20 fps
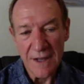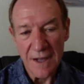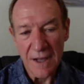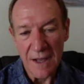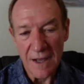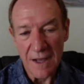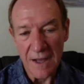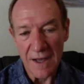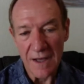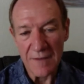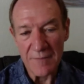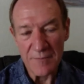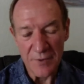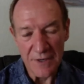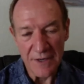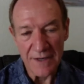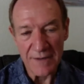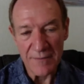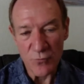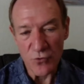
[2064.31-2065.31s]

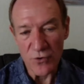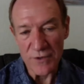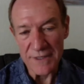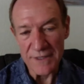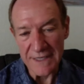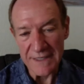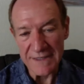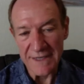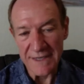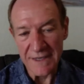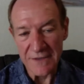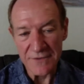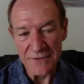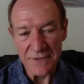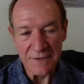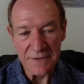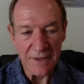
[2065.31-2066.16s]
but in more detail